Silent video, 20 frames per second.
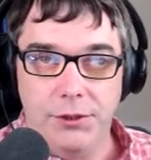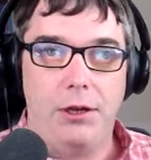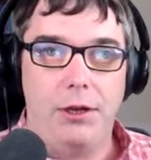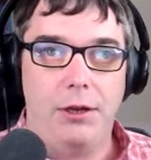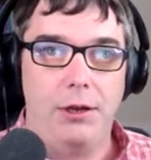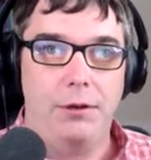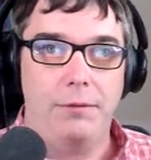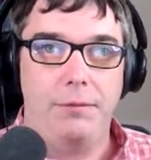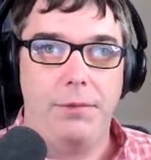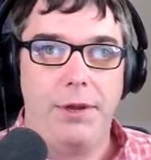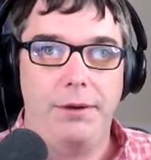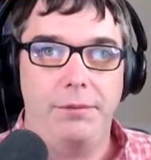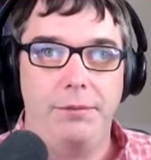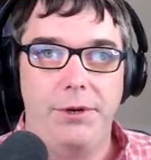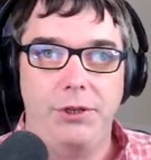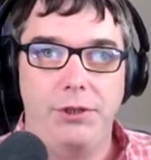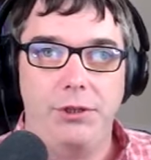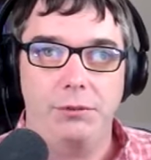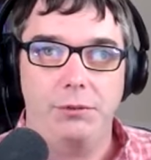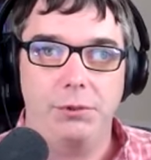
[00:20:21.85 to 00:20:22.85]

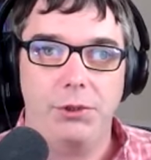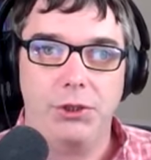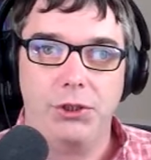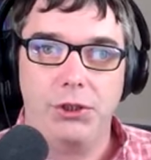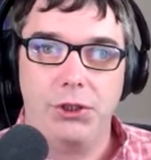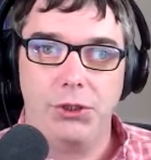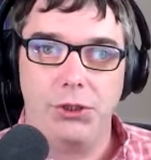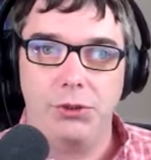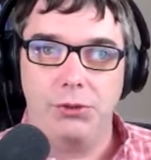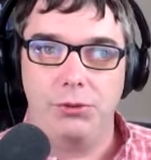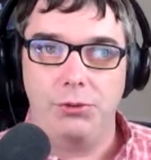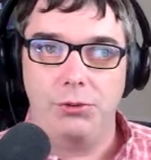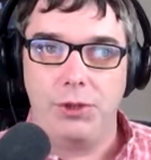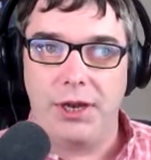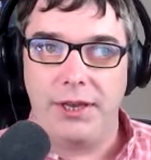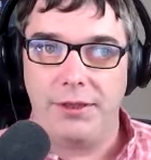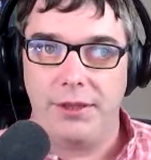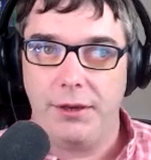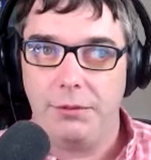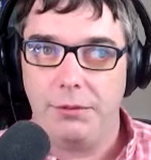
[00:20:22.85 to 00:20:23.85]
And we're too,
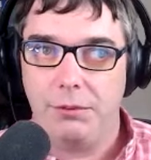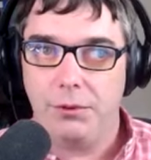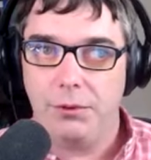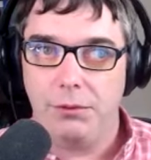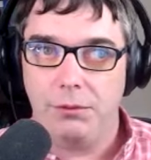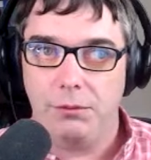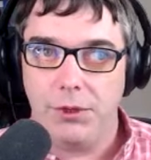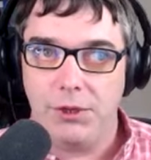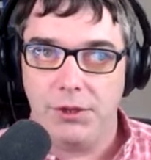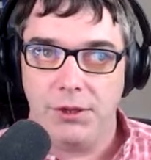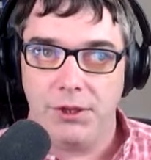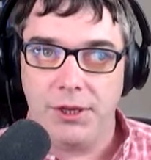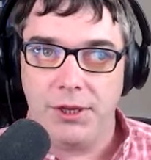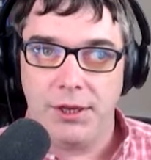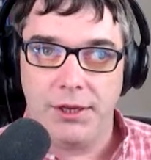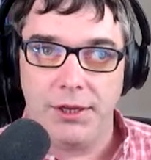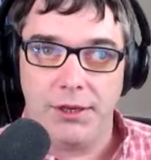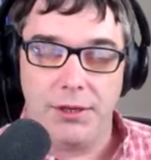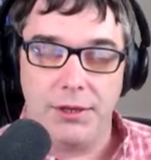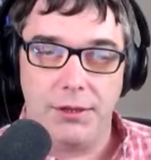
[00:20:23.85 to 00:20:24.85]
I think we're one
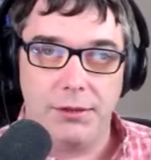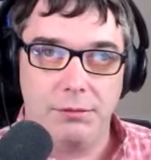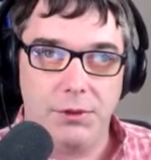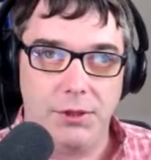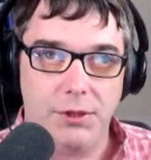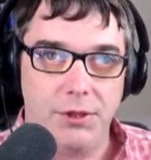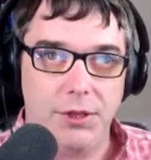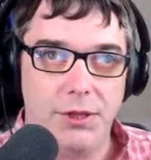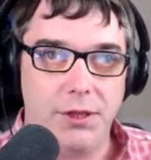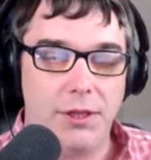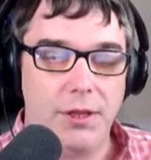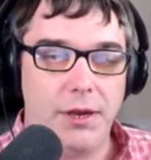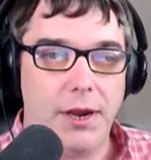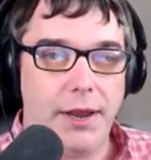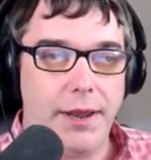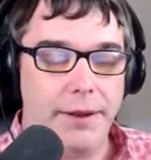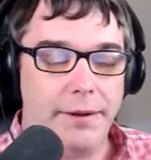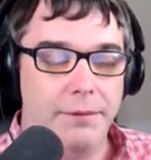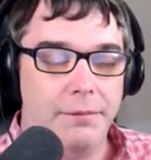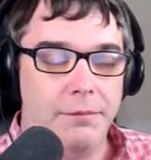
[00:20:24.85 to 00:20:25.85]
thing that
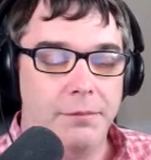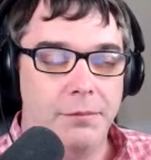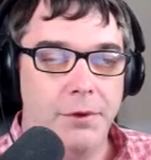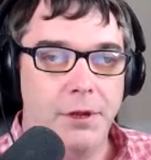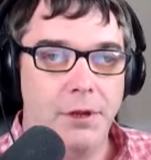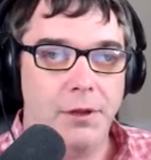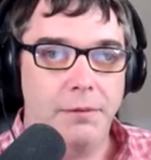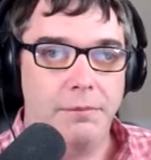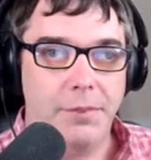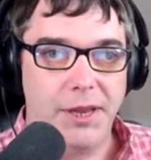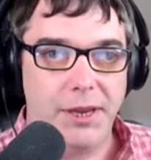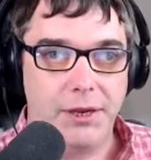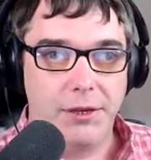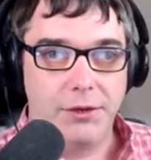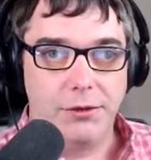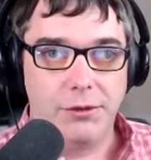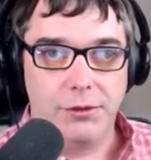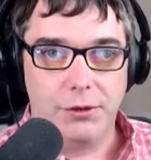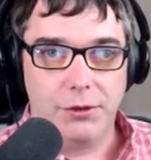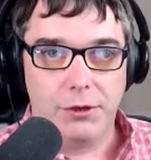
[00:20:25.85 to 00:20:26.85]
I'm been
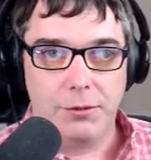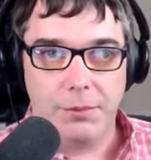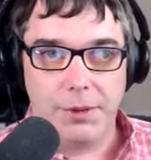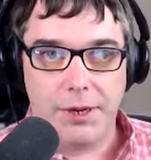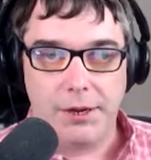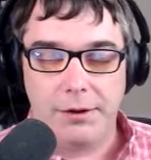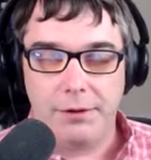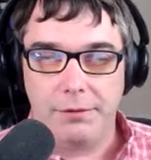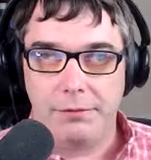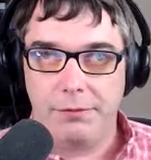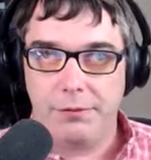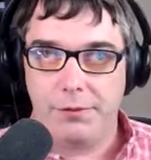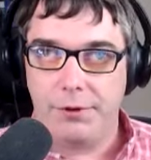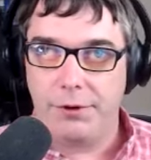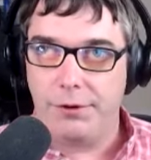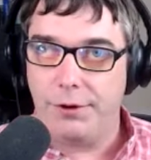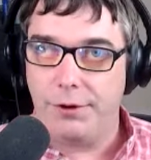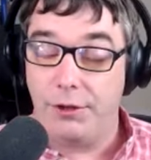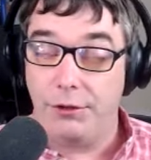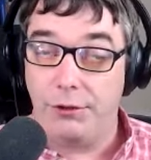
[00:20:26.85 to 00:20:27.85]
concerned about
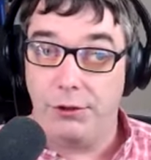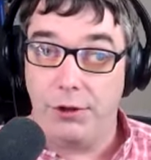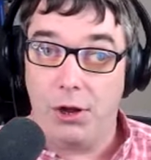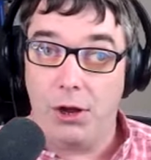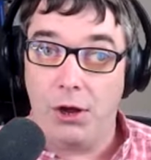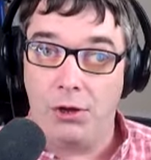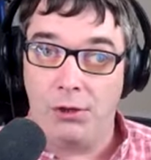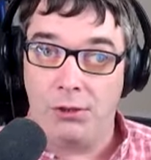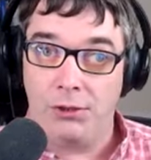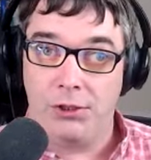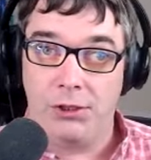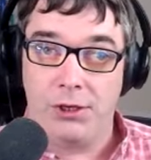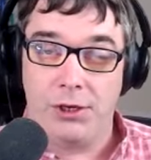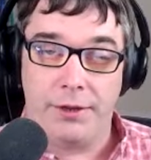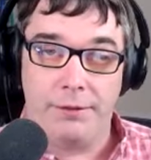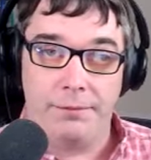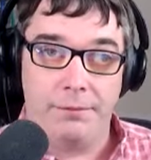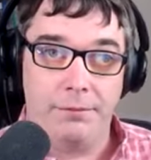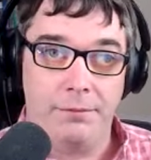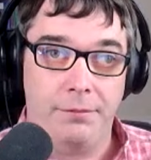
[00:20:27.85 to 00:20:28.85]
for a long
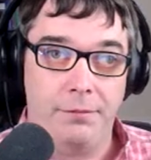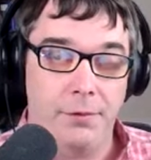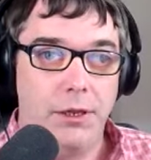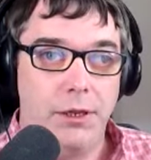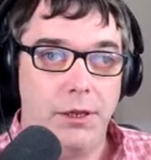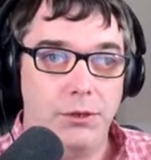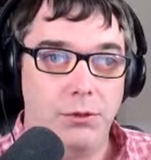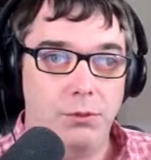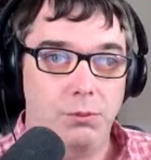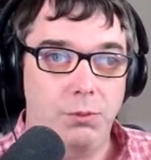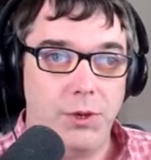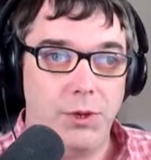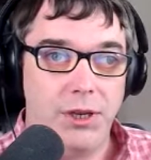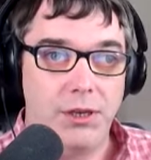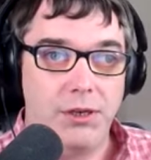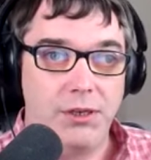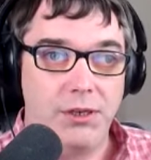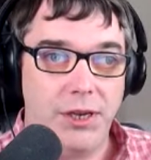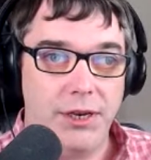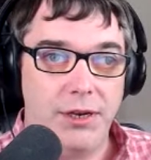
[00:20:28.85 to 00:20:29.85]
time is
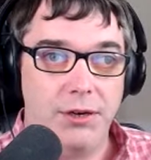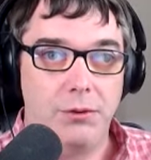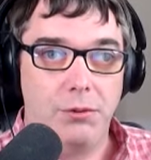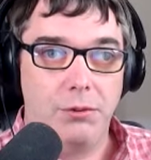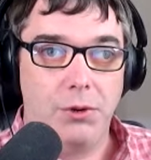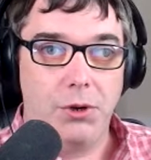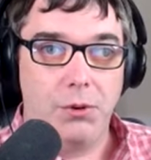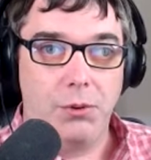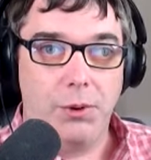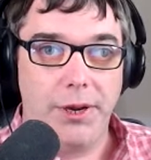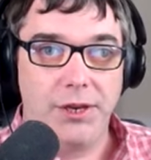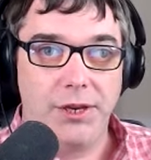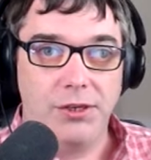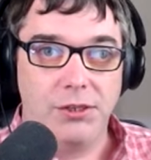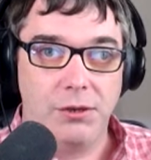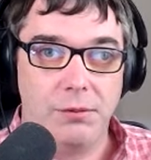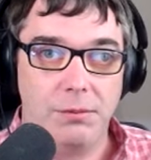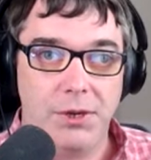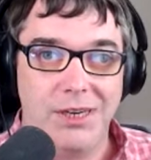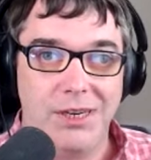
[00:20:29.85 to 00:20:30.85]
we tend to equate
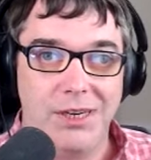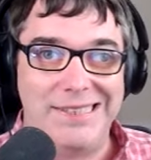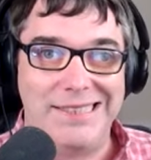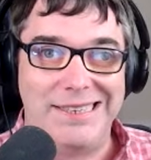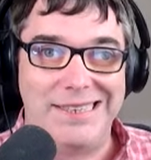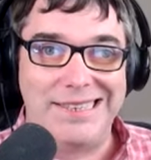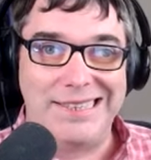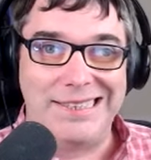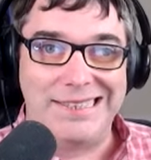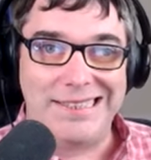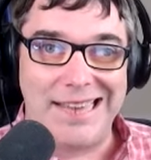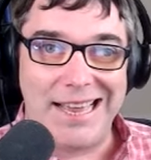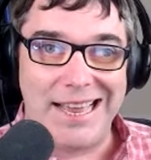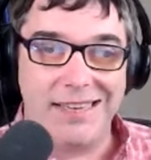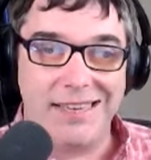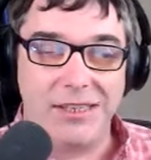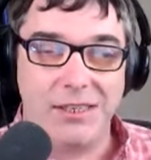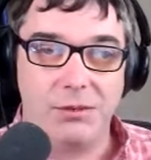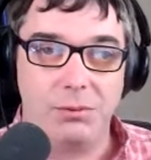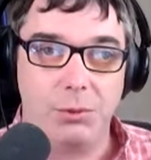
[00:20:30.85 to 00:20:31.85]
somebody's
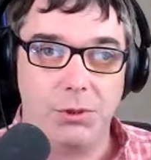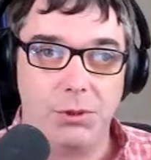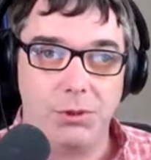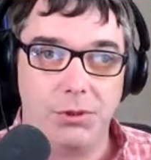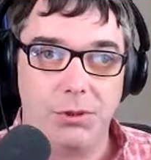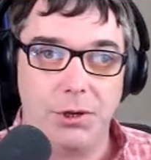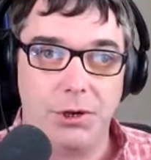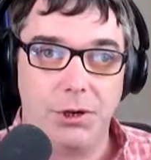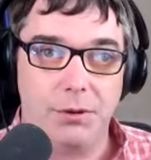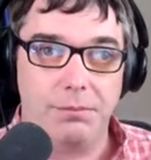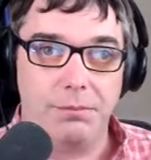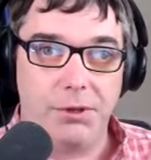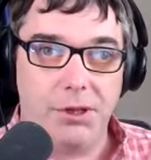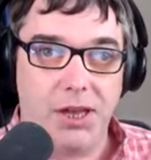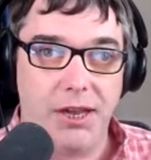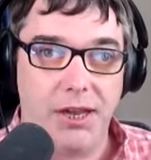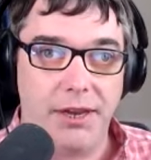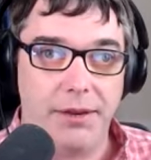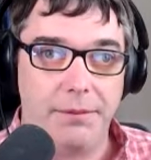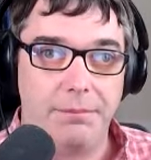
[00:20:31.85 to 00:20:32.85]
success with their
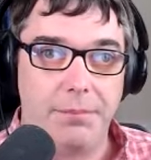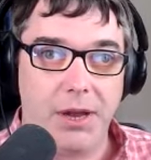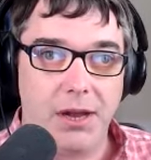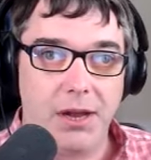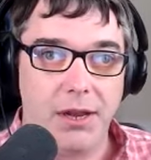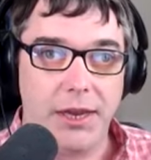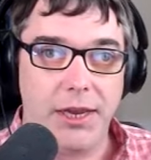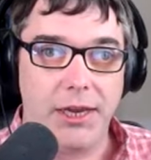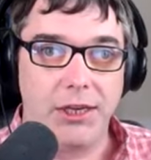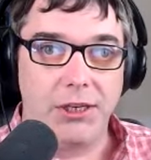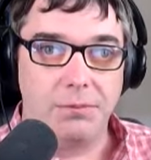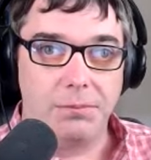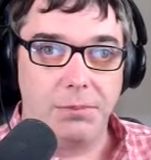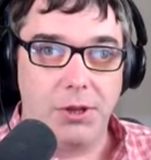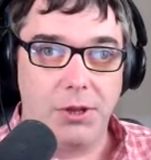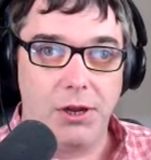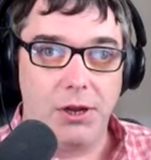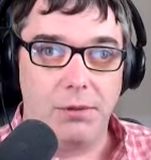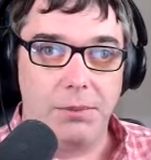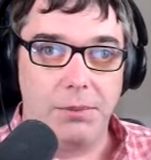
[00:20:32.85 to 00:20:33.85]
podcast,
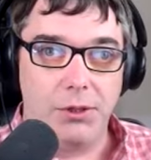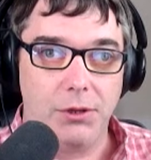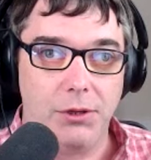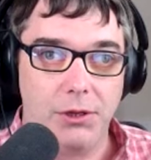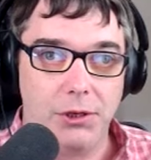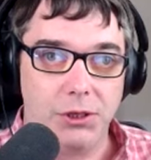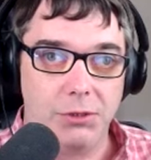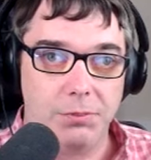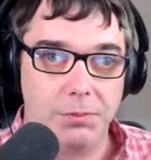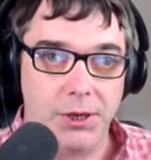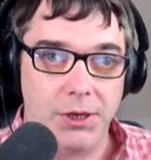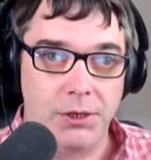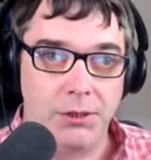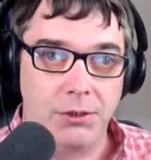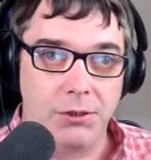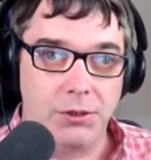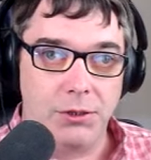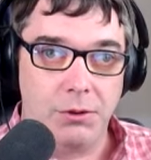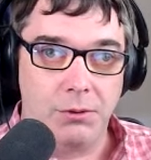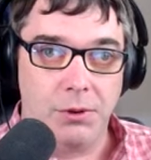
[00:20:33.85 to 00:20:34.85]
blog, ability to speak,
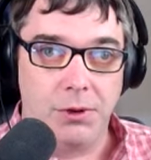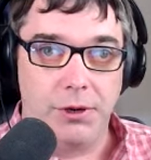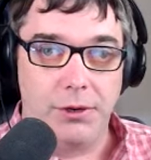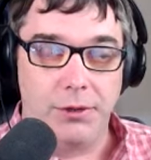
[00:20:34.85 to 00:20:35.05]
and so yep.